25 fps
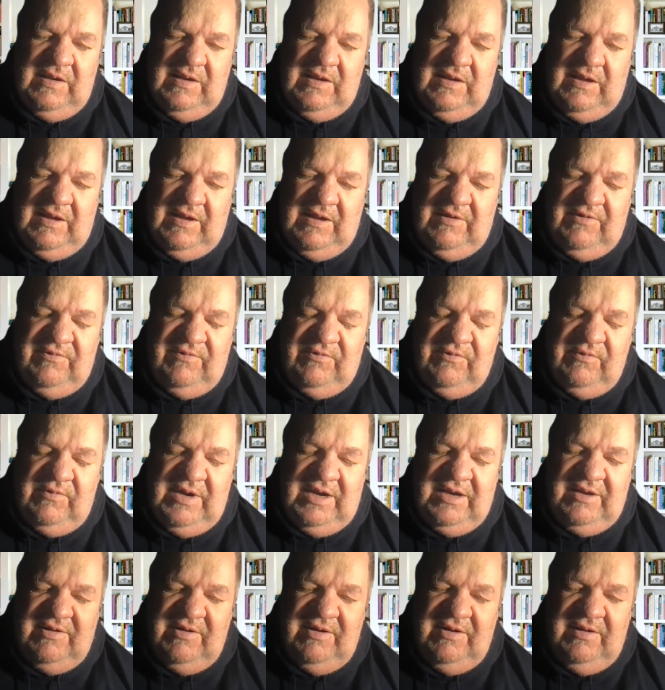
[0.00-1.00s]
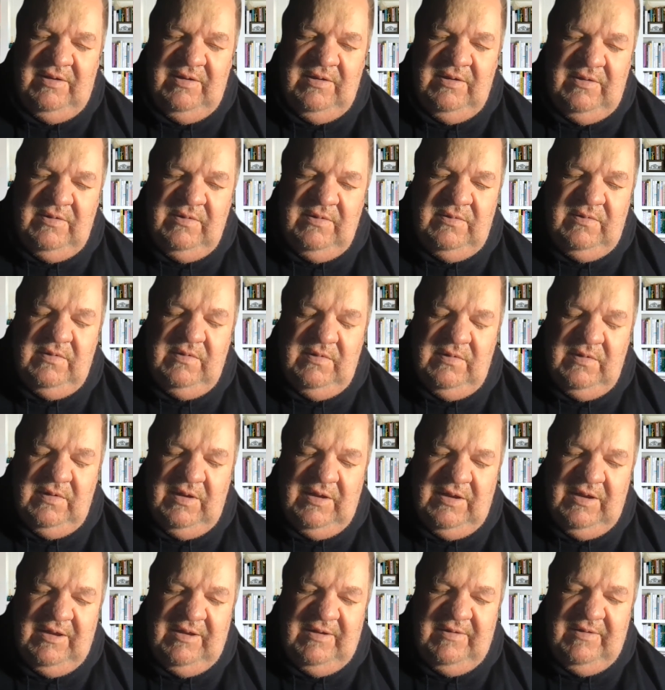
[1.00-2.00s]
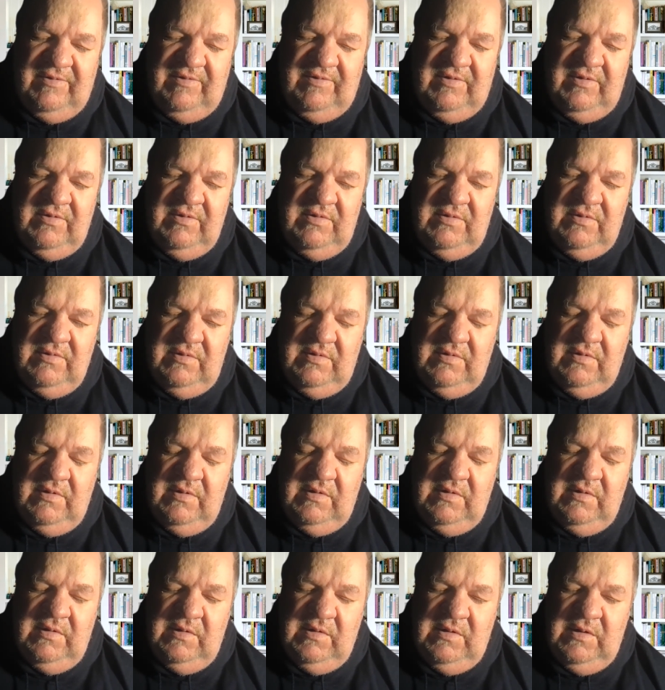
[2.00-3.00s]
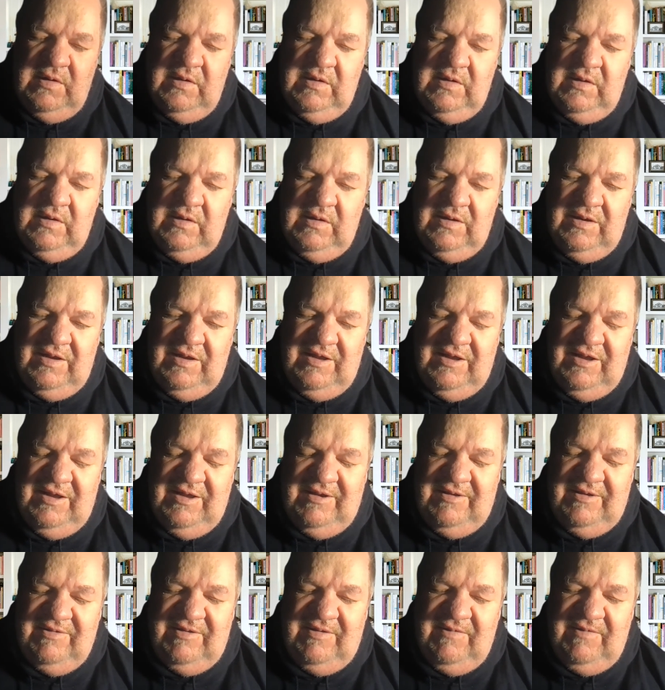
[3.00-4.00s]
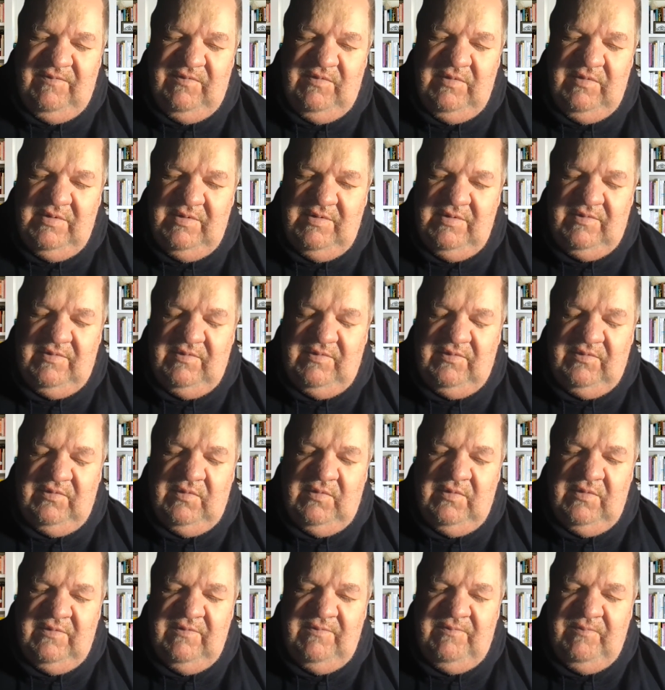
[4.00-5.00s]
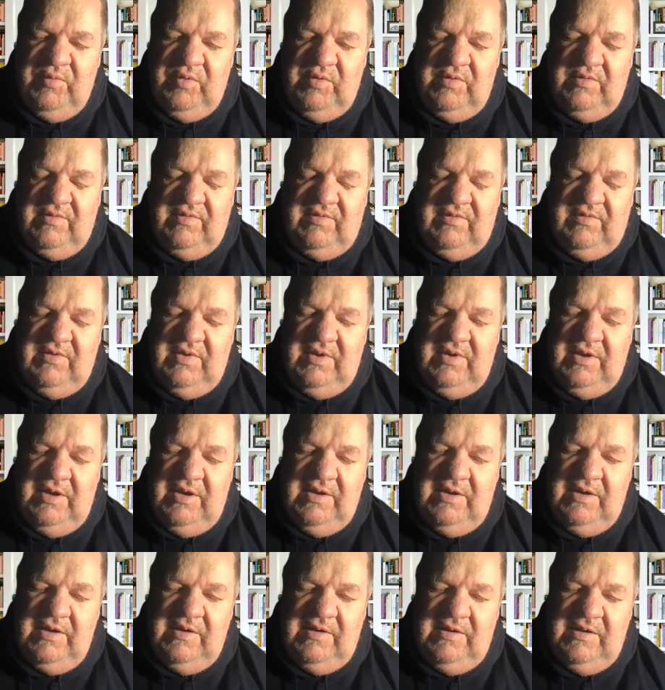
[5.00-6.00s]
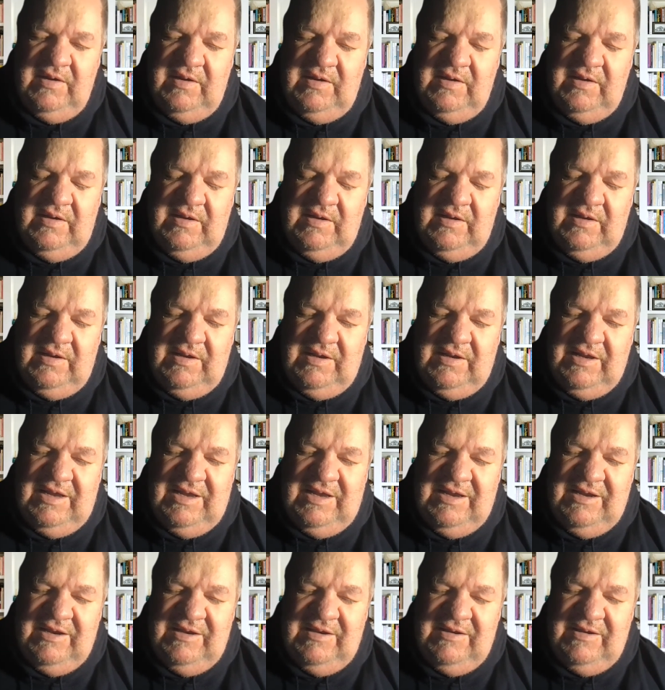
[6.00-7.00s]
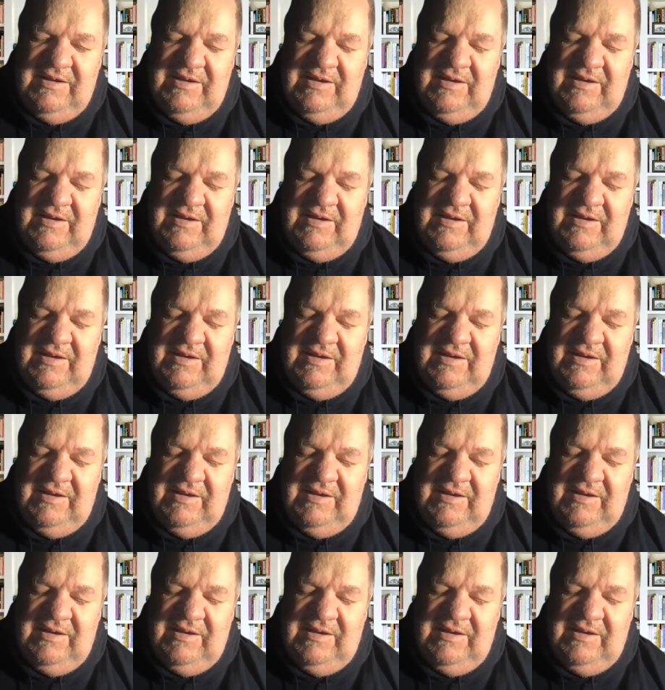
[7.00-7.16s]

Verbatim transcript: uh, directing you to different sort of books and